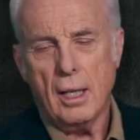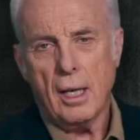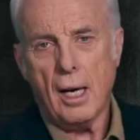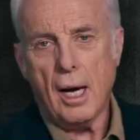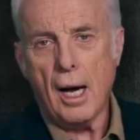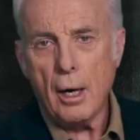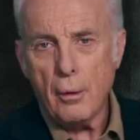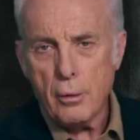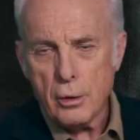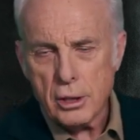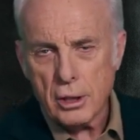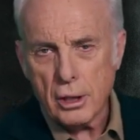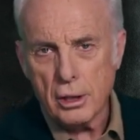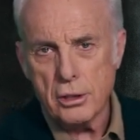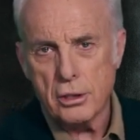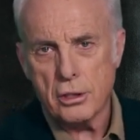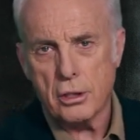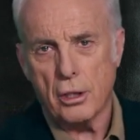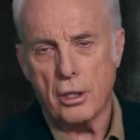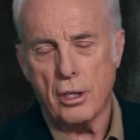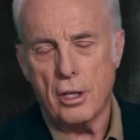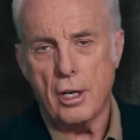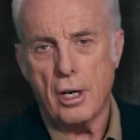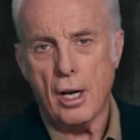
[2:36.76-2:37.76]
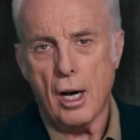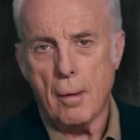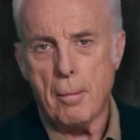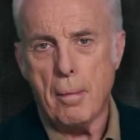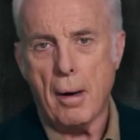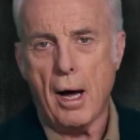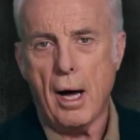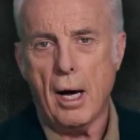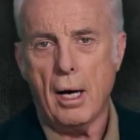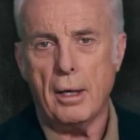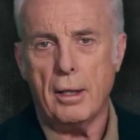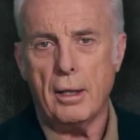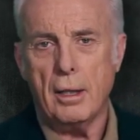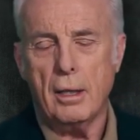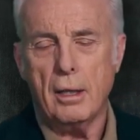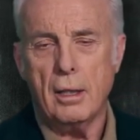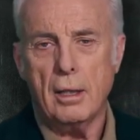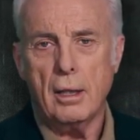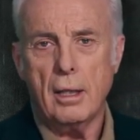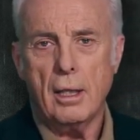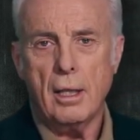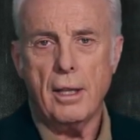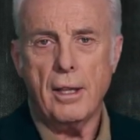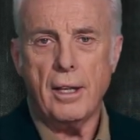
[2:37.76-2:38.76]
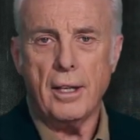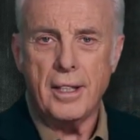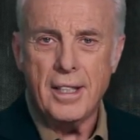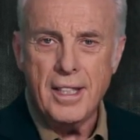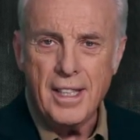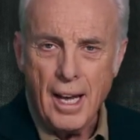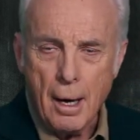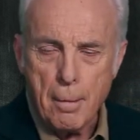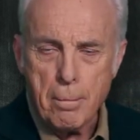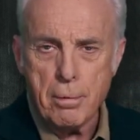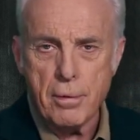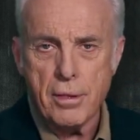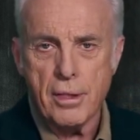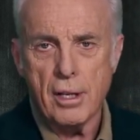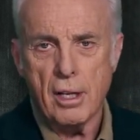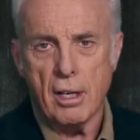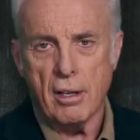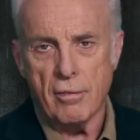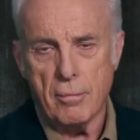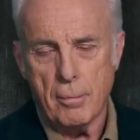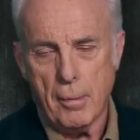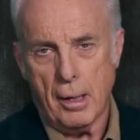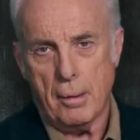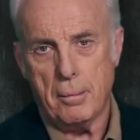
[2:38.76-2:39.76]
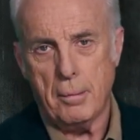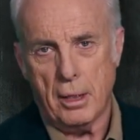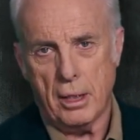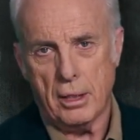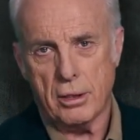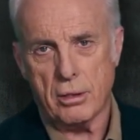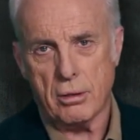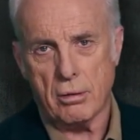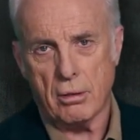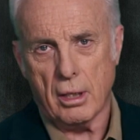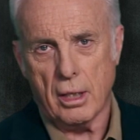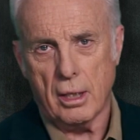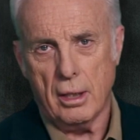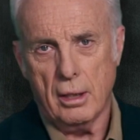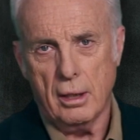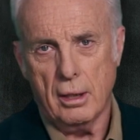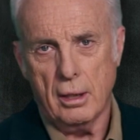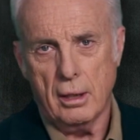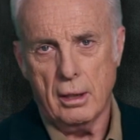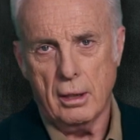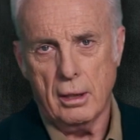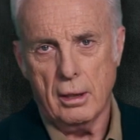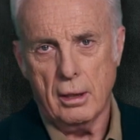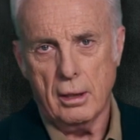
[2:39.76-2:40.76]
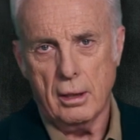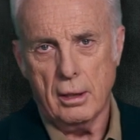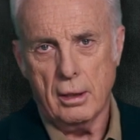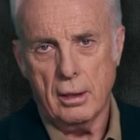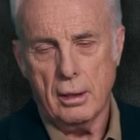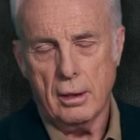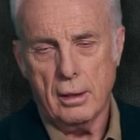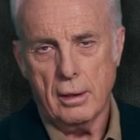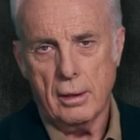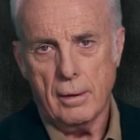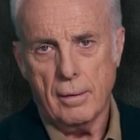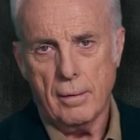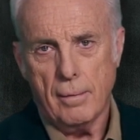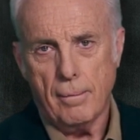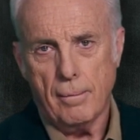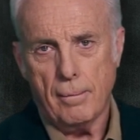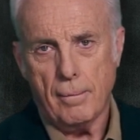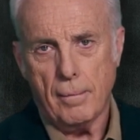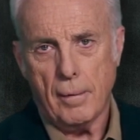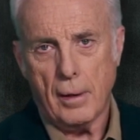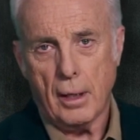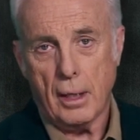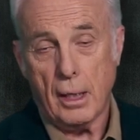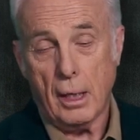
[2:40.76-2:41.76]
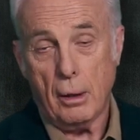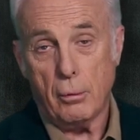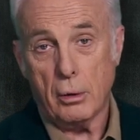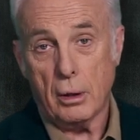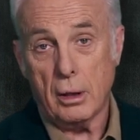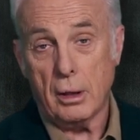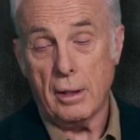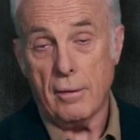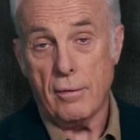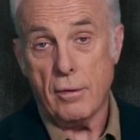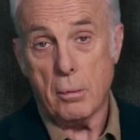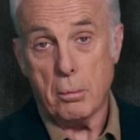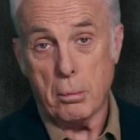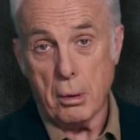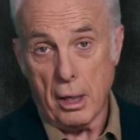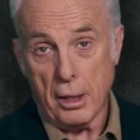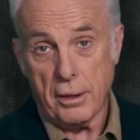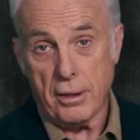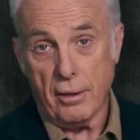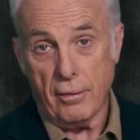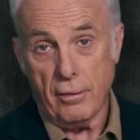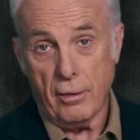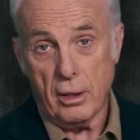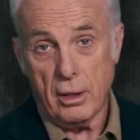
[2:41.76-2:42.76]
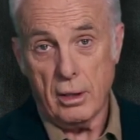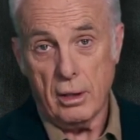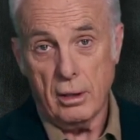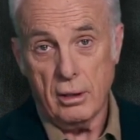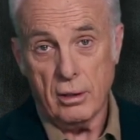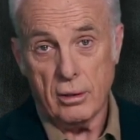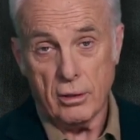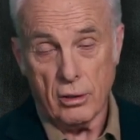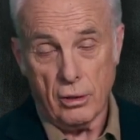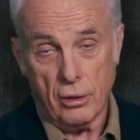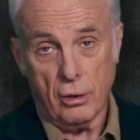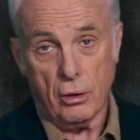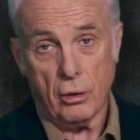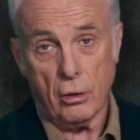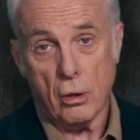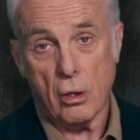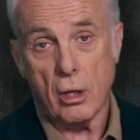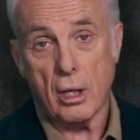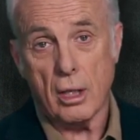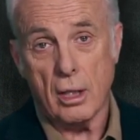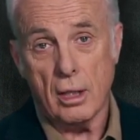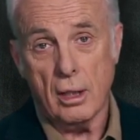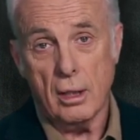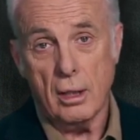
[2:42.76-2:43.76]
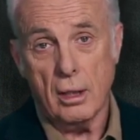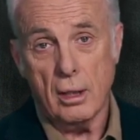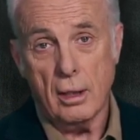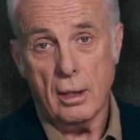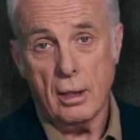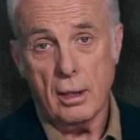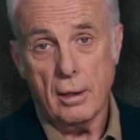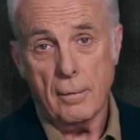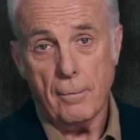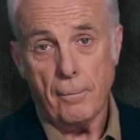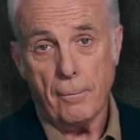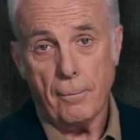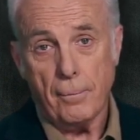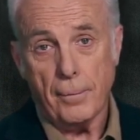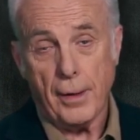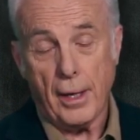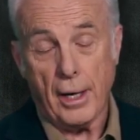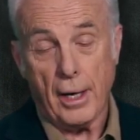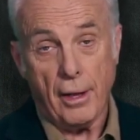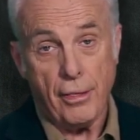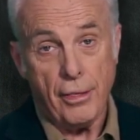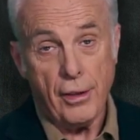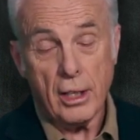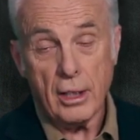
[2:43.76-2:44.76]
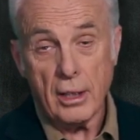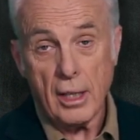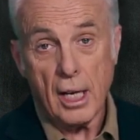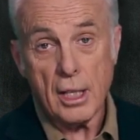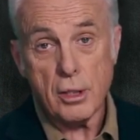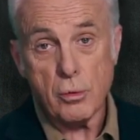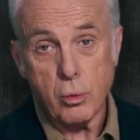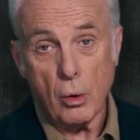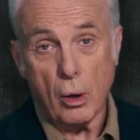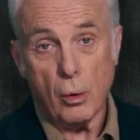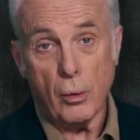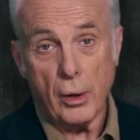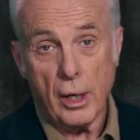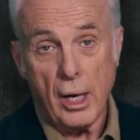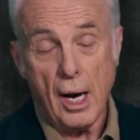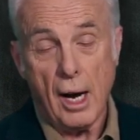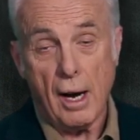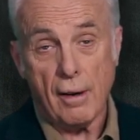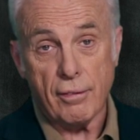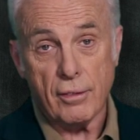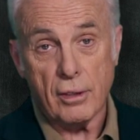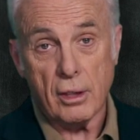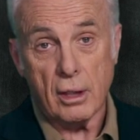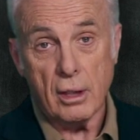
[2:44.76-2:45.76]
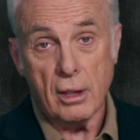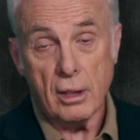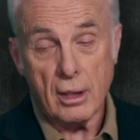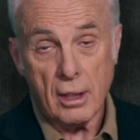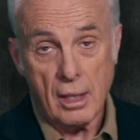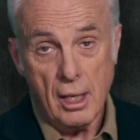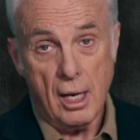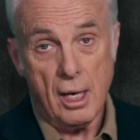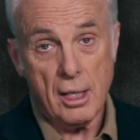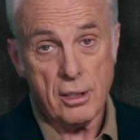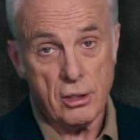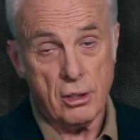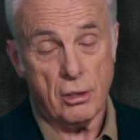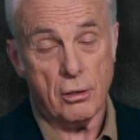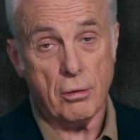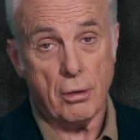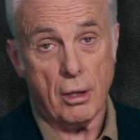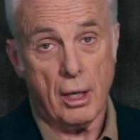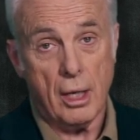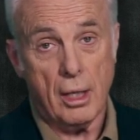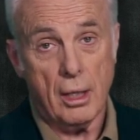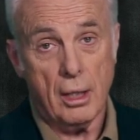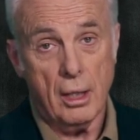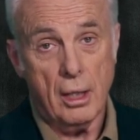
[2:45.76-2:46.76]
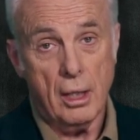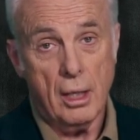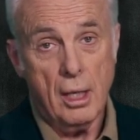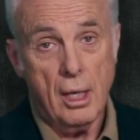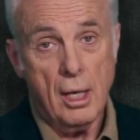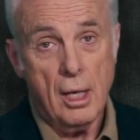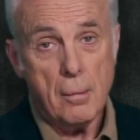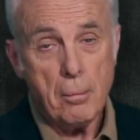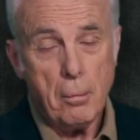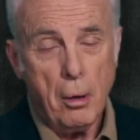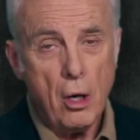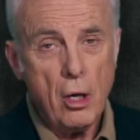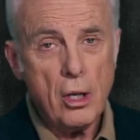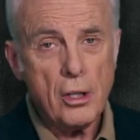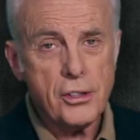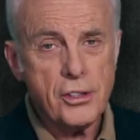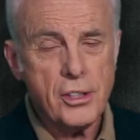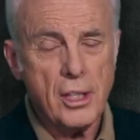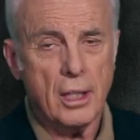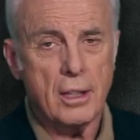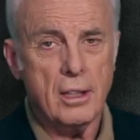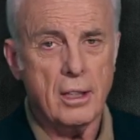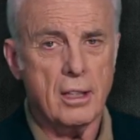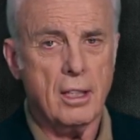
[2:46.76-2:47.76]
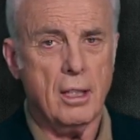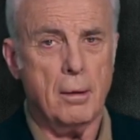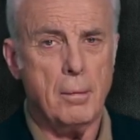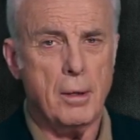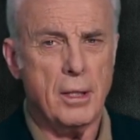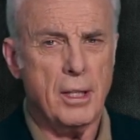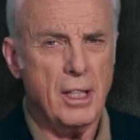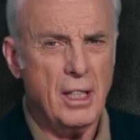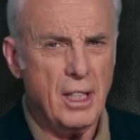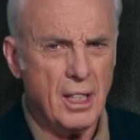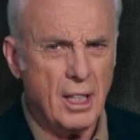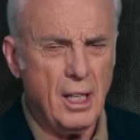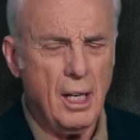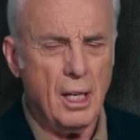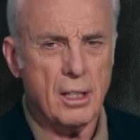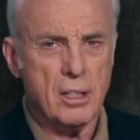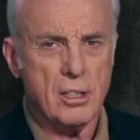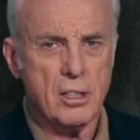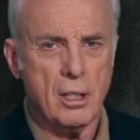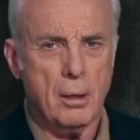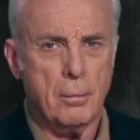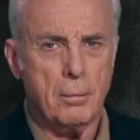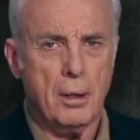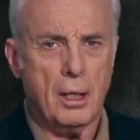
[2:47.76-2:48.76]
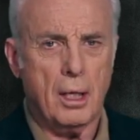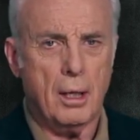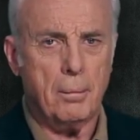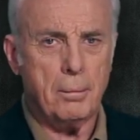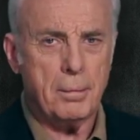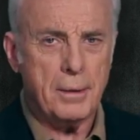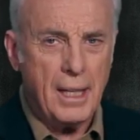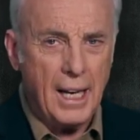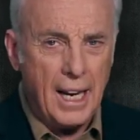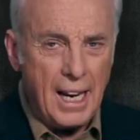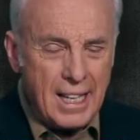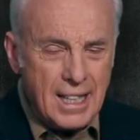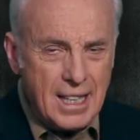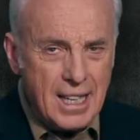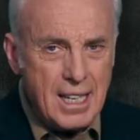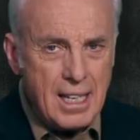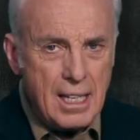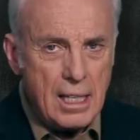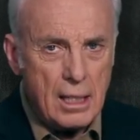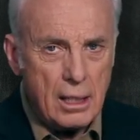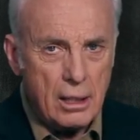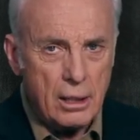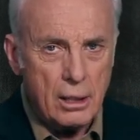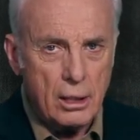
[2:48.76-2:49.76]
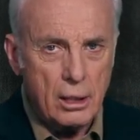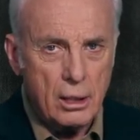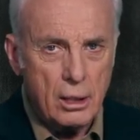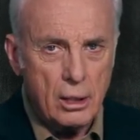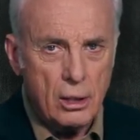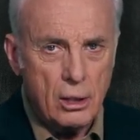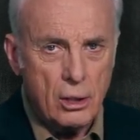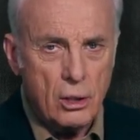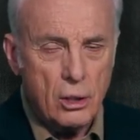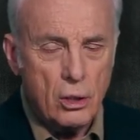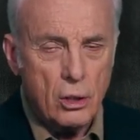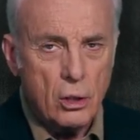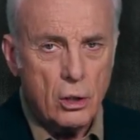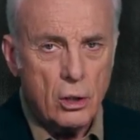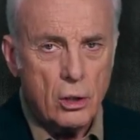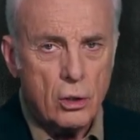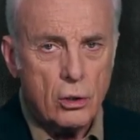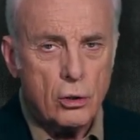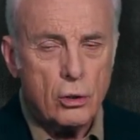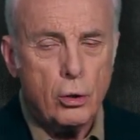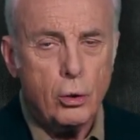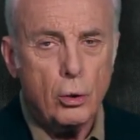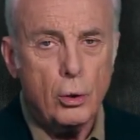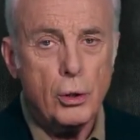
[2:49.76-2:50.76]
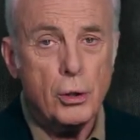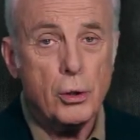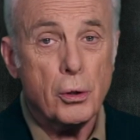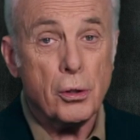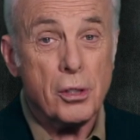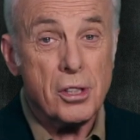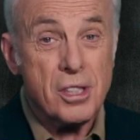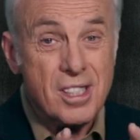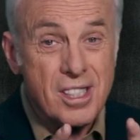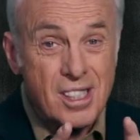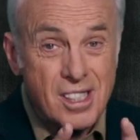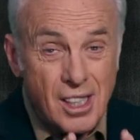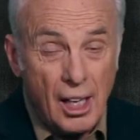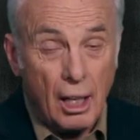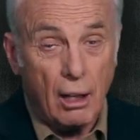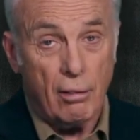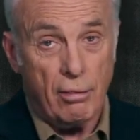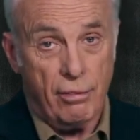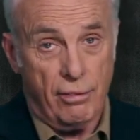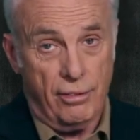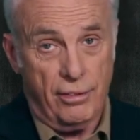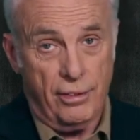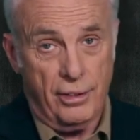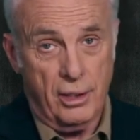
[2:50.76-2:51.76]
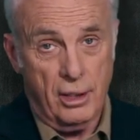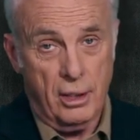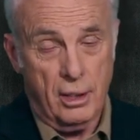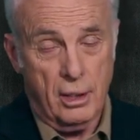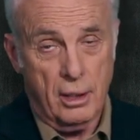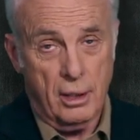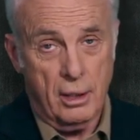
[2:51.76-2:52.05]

I was concerned about the depth of my ministry, and I would leave the breadth of it to the Lord. And I think that's where we have to concentrate. Paul said to Timothy, and he kind of summed it up, take heed to yourself